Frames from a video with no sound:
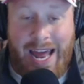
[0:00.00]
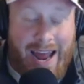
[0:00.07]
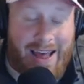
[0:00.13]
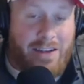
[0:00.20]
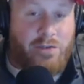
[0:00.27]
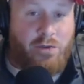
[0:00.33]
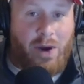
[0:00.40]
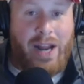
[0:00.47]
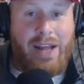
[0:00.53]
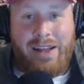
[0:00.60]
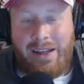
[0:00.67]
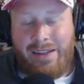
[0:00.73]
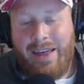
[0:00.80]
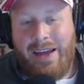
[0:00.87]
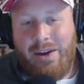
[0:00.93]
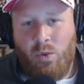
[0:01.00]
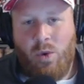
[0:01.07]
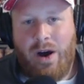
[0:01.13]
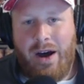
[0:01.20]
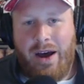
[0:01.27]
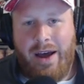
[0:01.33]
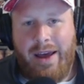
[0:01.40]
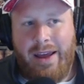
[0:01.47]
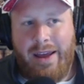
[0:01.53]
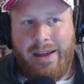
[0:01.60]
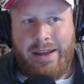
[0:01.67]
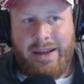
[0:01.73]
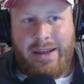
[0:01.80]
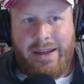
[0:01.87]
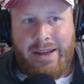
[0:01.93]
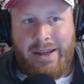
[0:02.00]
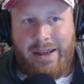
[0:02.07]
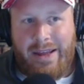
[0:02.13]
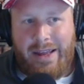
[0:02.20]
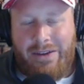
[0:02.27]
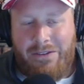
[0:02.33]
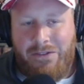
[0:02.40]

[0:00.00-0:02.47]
And it's frankly, I think, why he